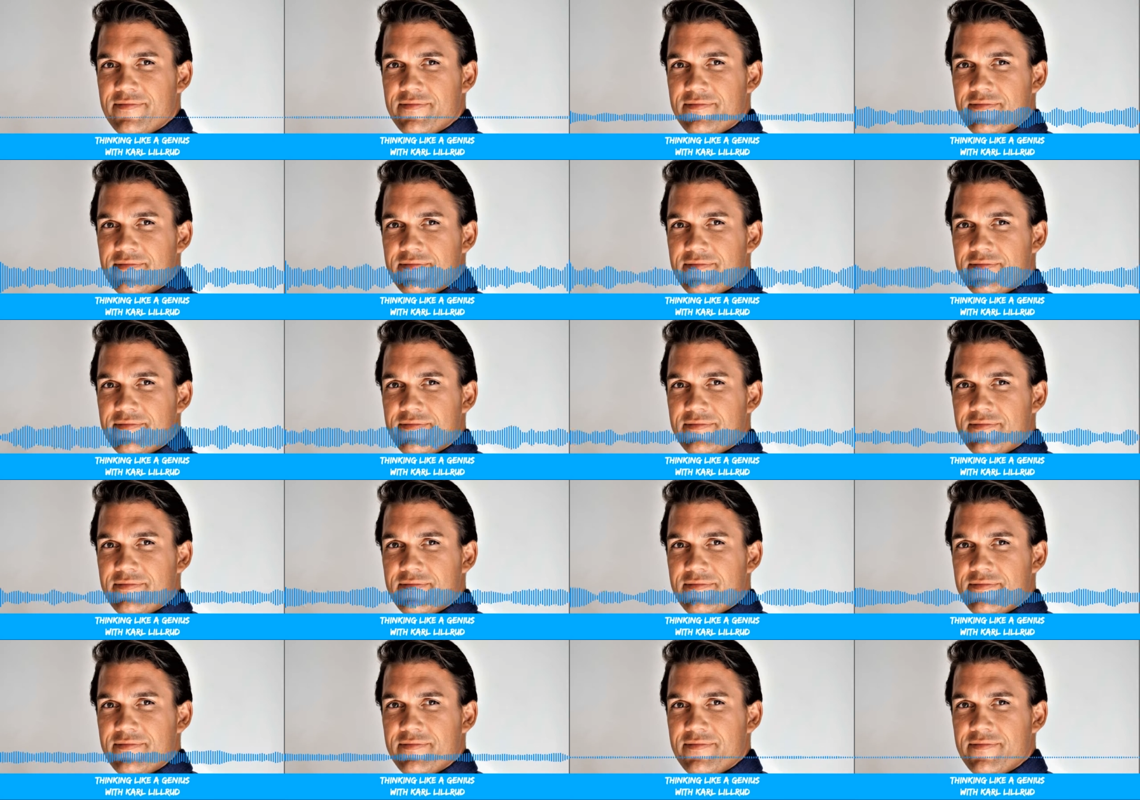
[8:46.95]

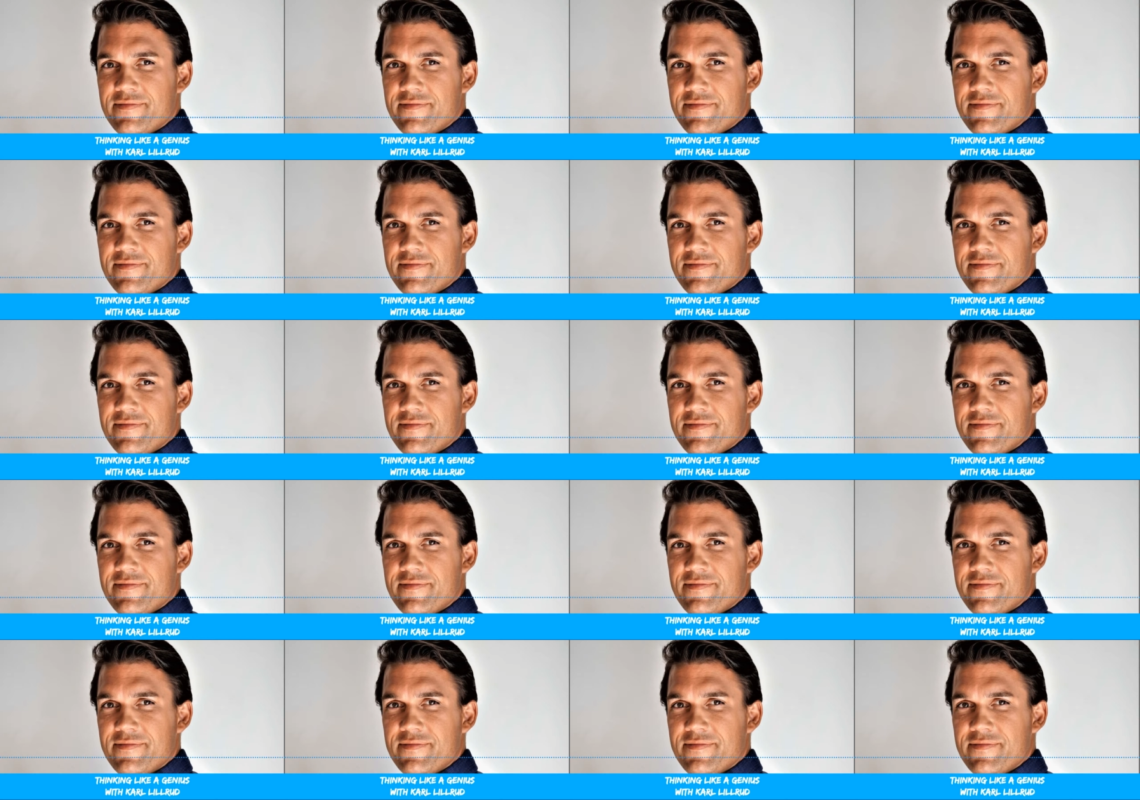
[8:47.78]
their
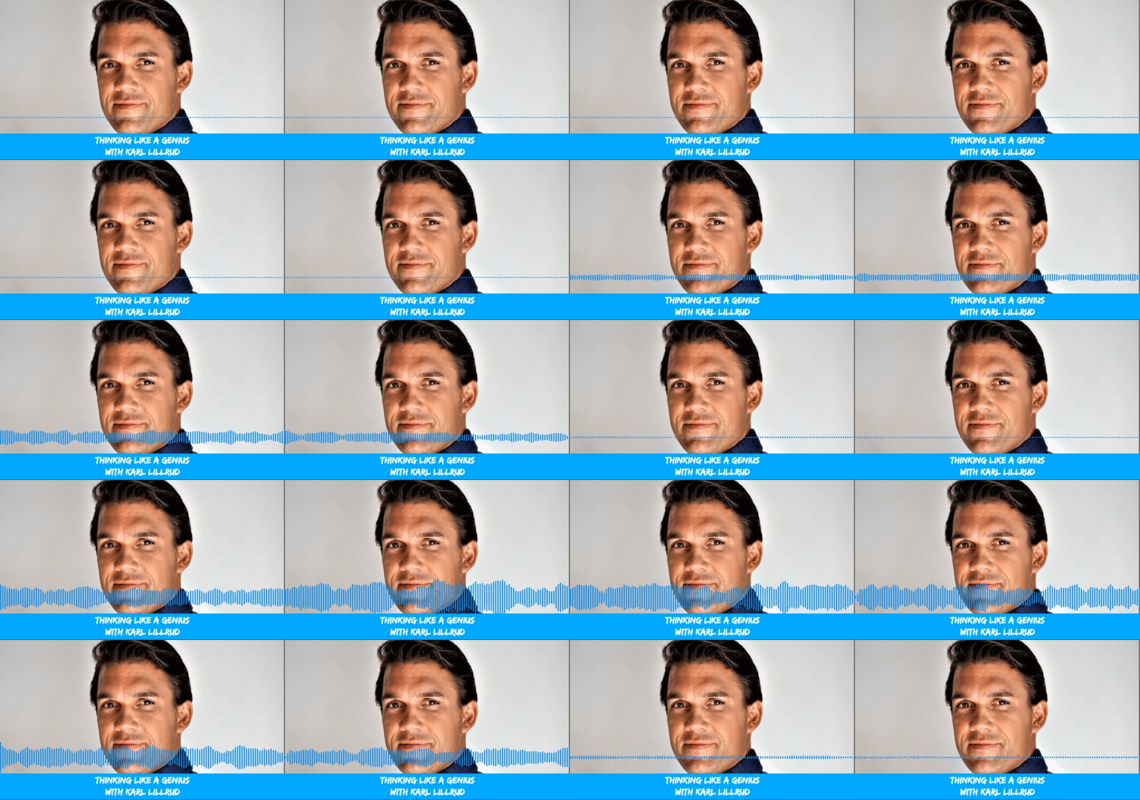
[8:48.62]

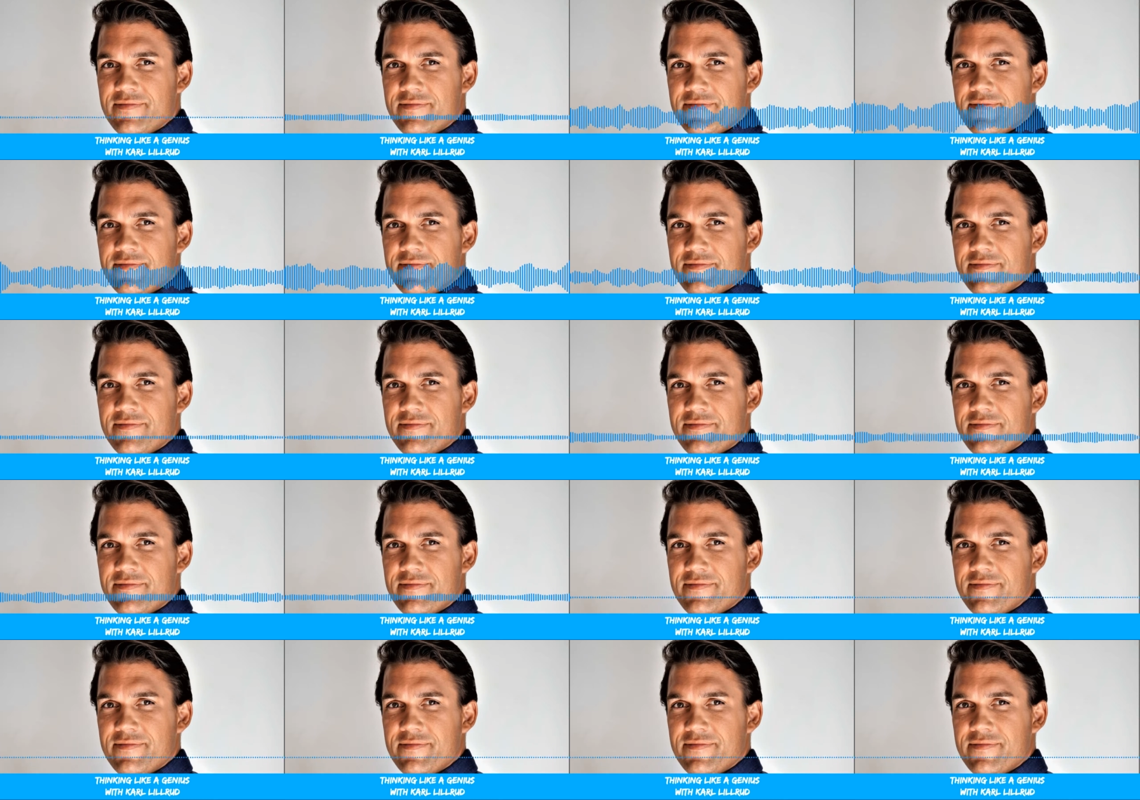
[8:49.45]
scope of